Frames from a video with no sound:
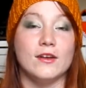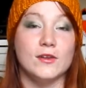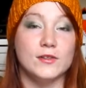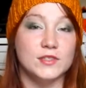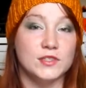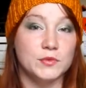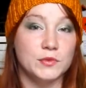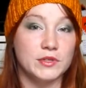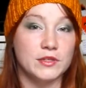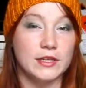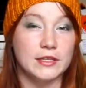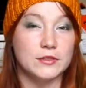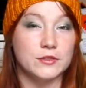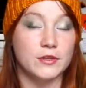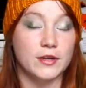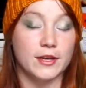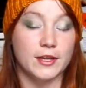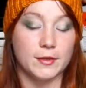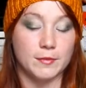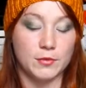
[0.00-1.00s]
Also an
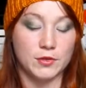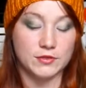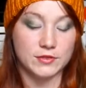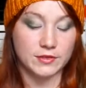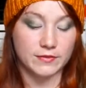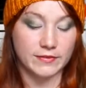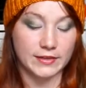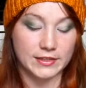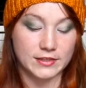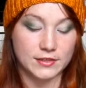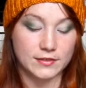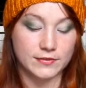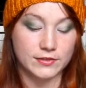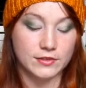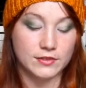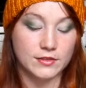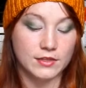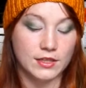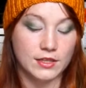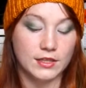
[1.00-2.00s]
electronic music
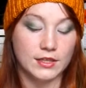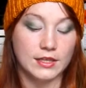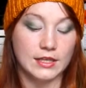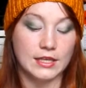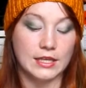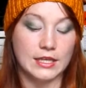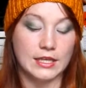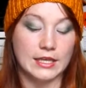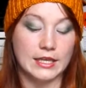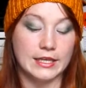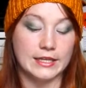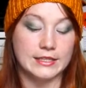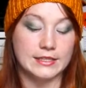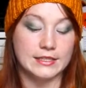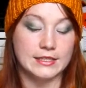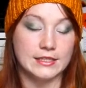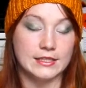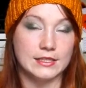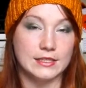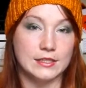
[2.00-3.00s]
festival.
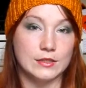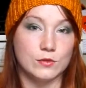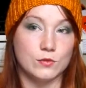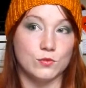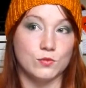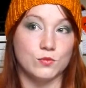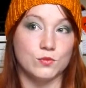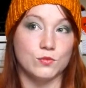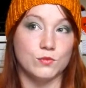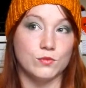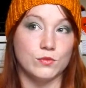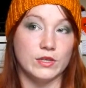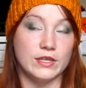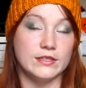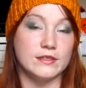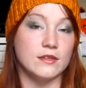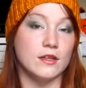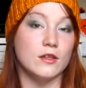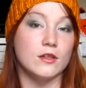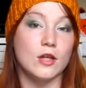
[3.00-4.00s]
It
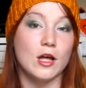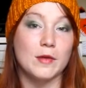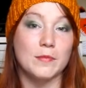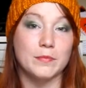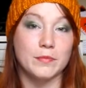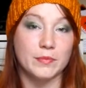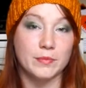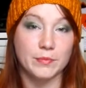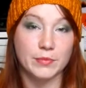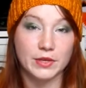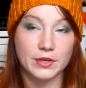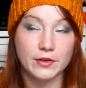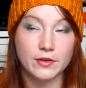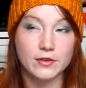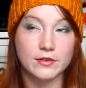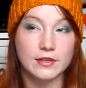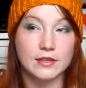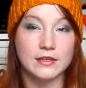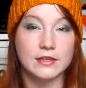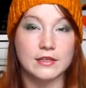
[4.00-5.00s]
is a lot
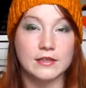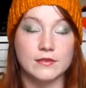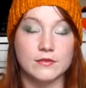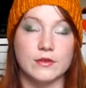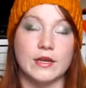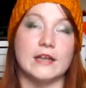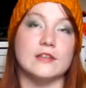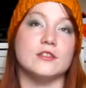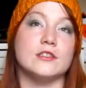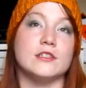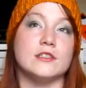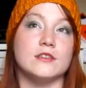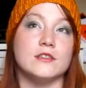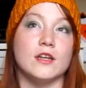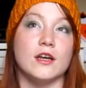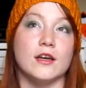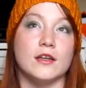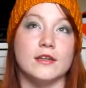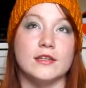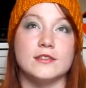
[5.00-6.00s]
bigger than, well actually it's
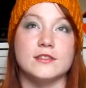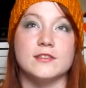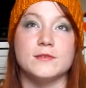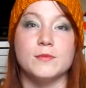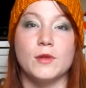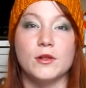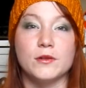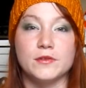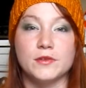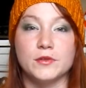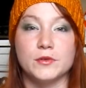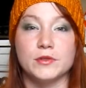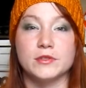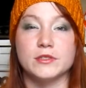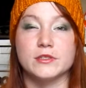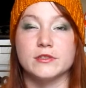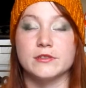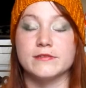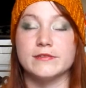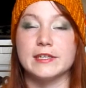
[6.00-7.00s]
not. It's smaller than
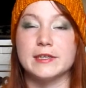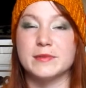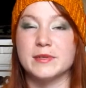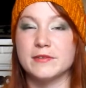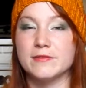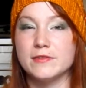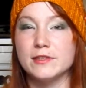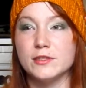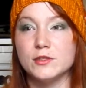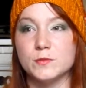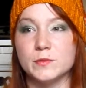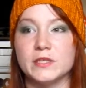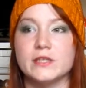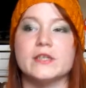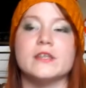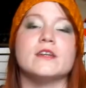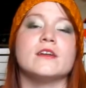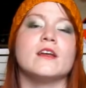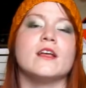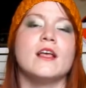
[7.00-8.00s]
North Country Fair, but it feels
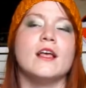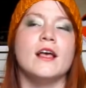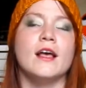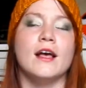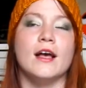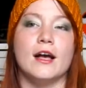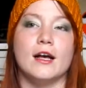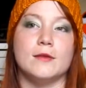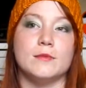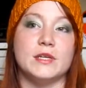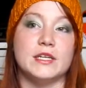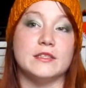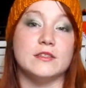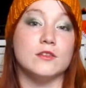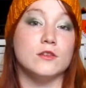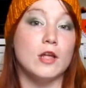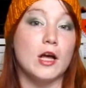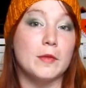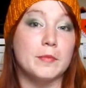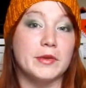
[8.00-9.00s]
bigger. It's
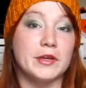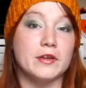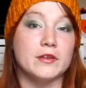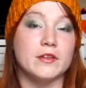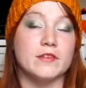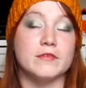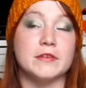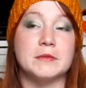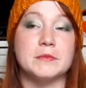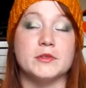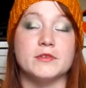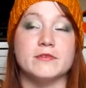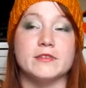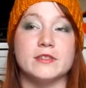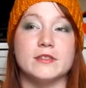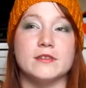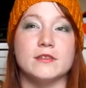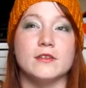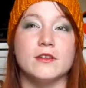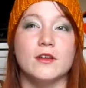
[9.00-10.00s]
a lot bigger than Rainbow
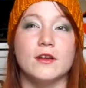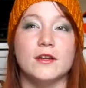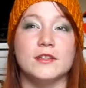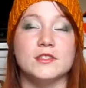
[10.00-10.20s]
Fiddle.